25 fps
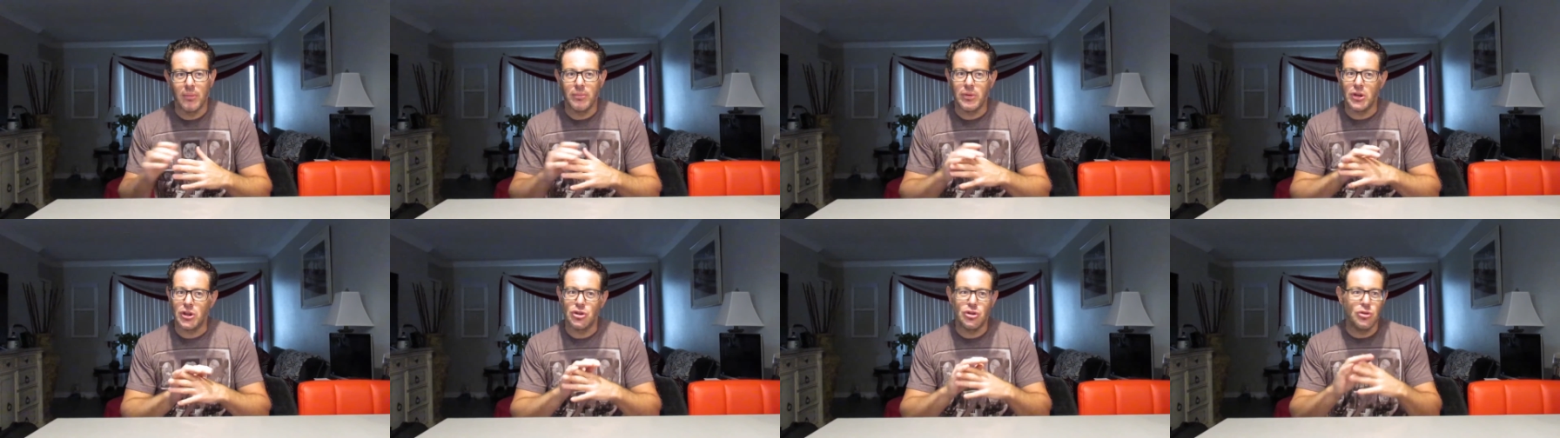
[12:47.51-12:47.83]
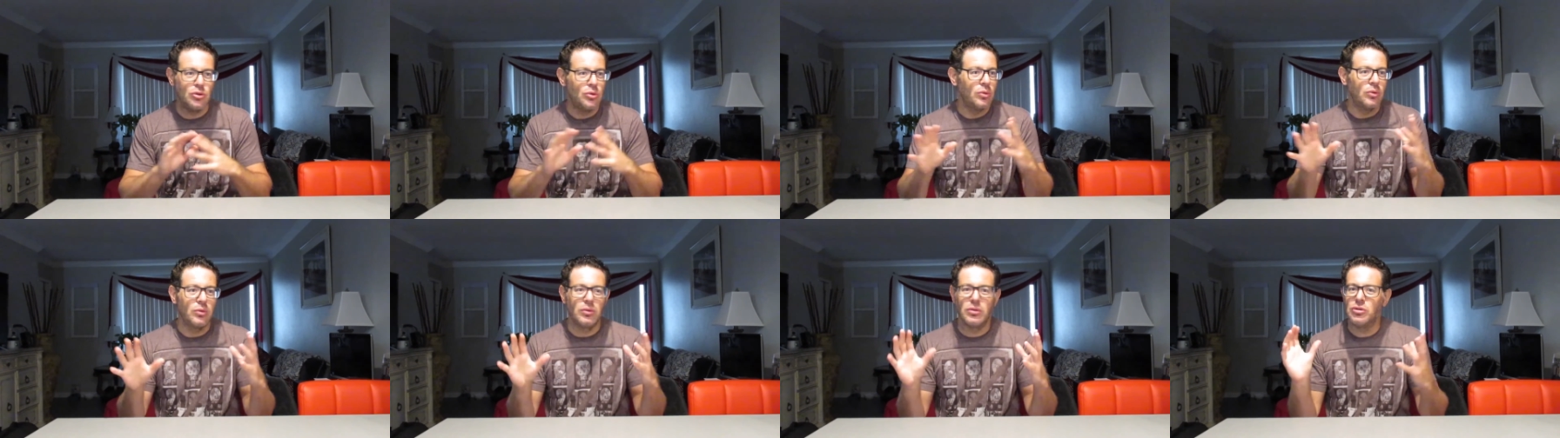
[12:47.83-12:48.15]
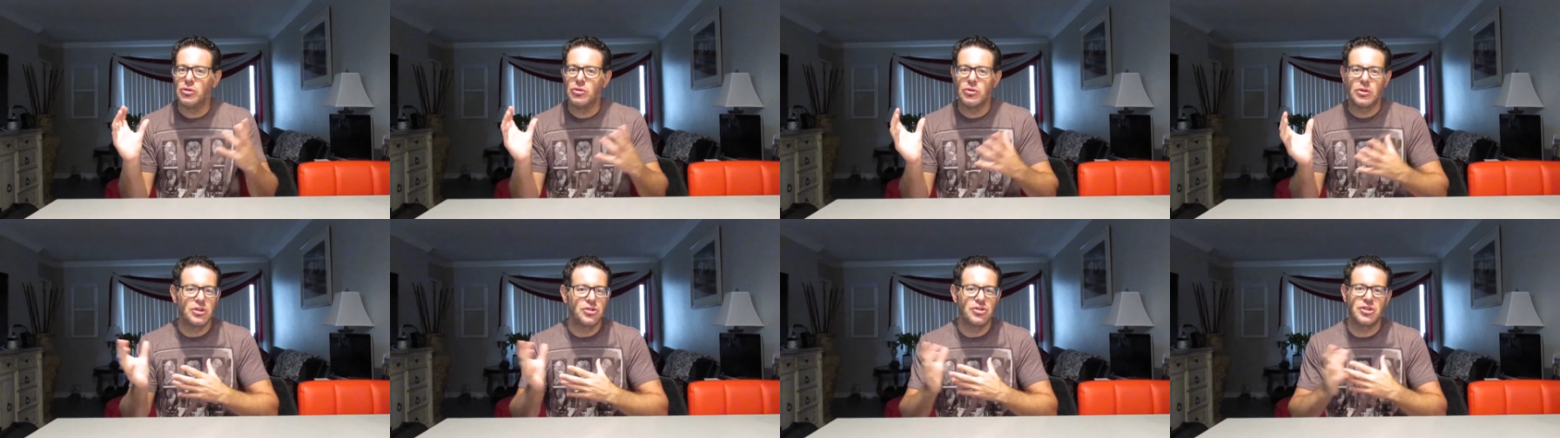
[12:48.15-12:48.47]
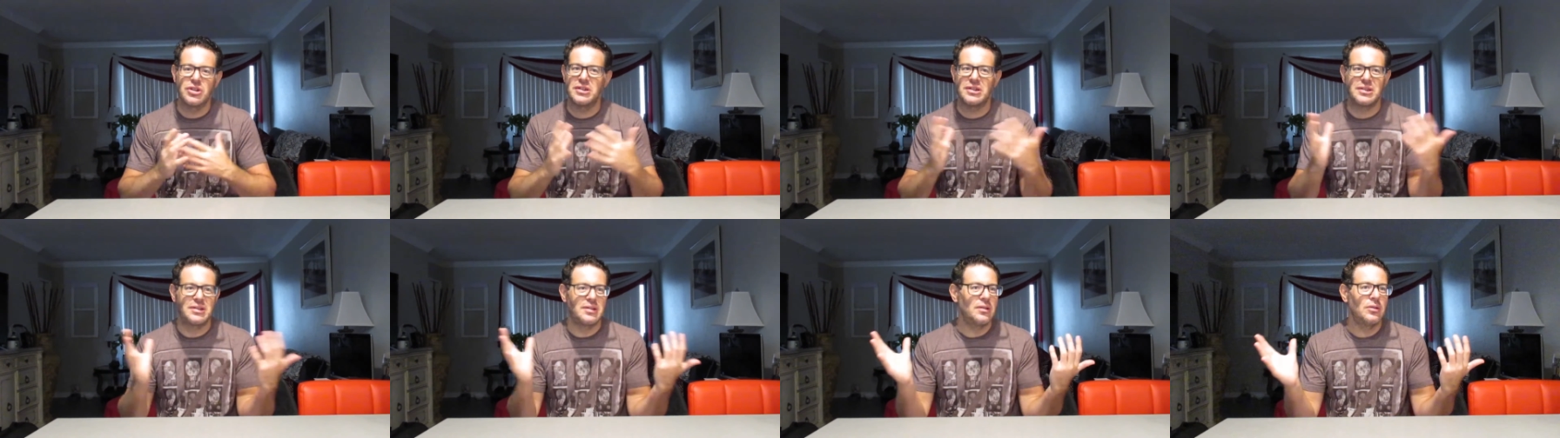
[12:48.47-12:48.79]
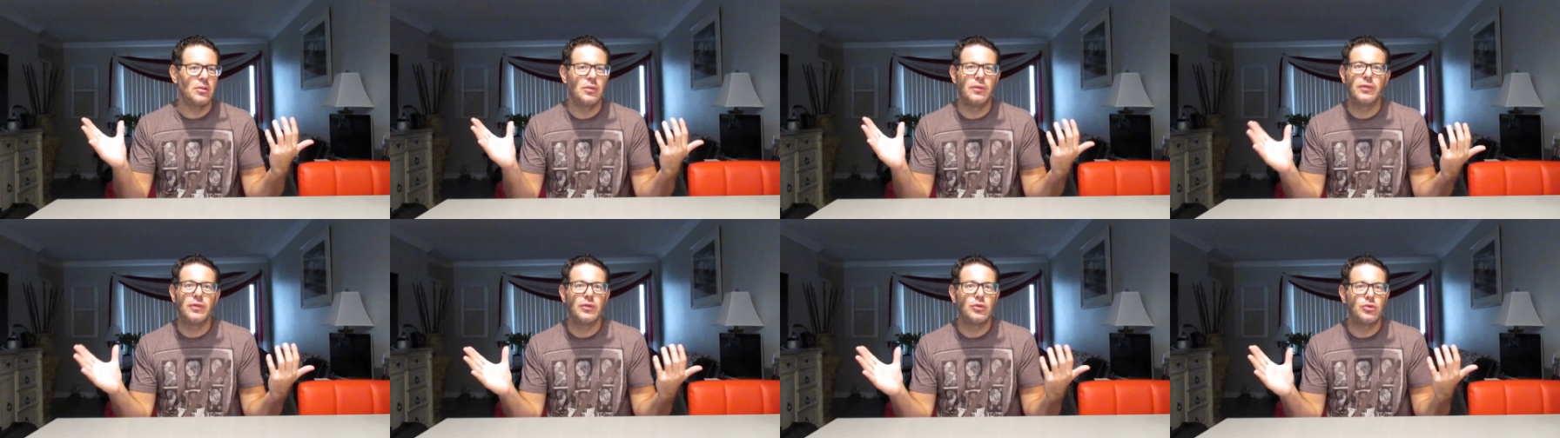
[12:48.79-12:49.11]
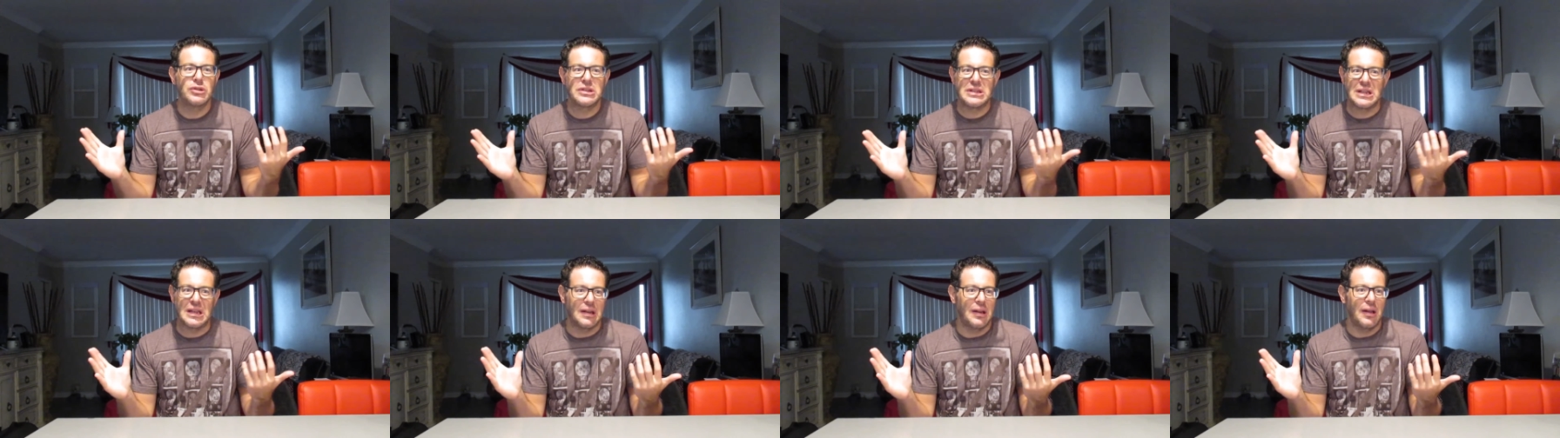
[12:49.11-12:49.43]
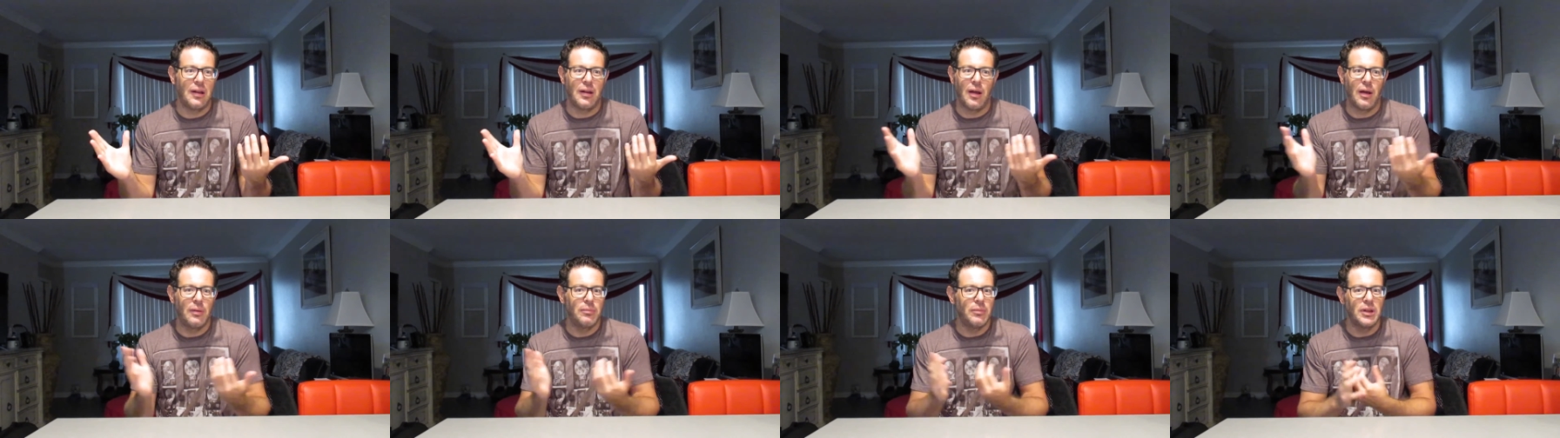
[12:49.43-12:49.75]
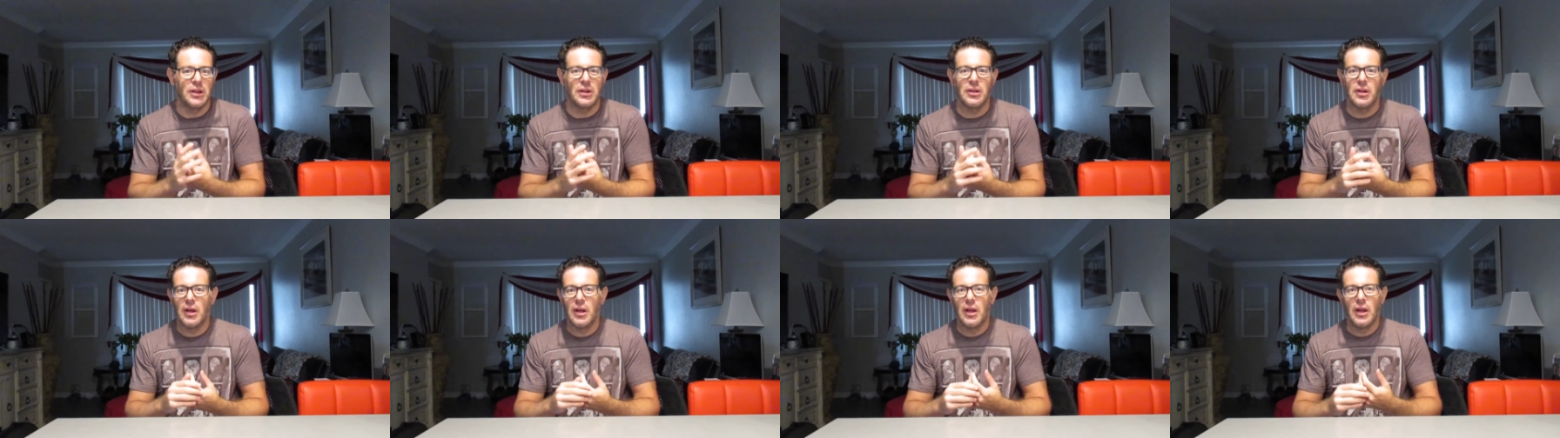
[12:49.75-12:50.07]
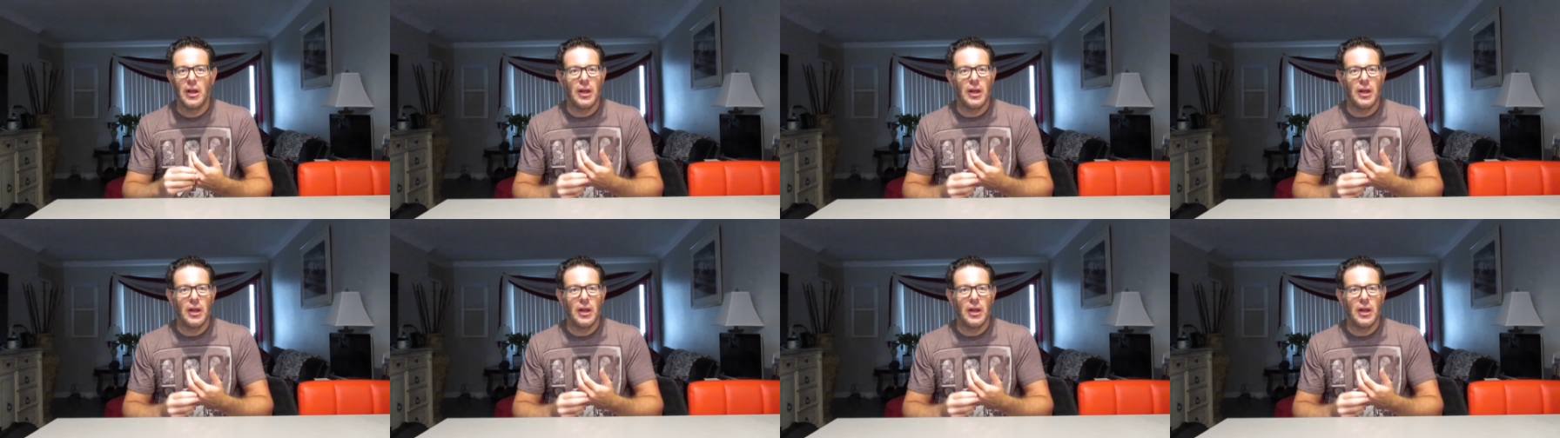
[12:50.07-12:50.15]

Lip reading: You could just, you've seen it.